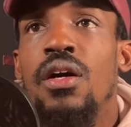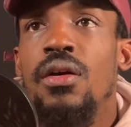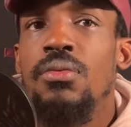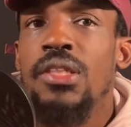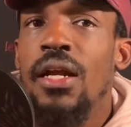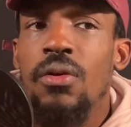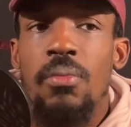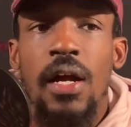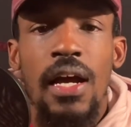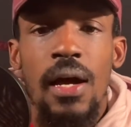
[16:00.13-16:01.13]
shout out to
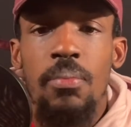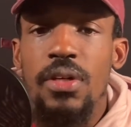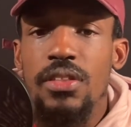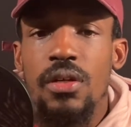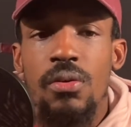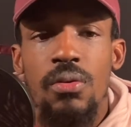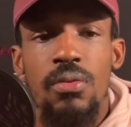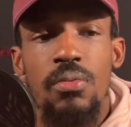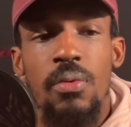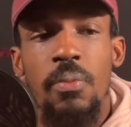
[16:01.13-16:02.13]
my guy Bezo,
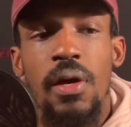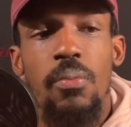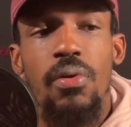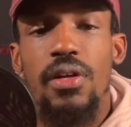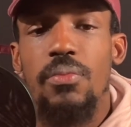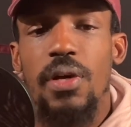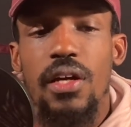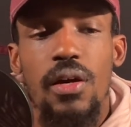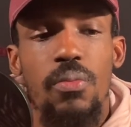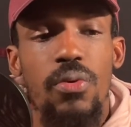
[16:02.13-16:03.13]
my man Brendan, my
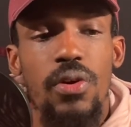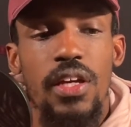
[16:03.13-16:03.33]
young boy.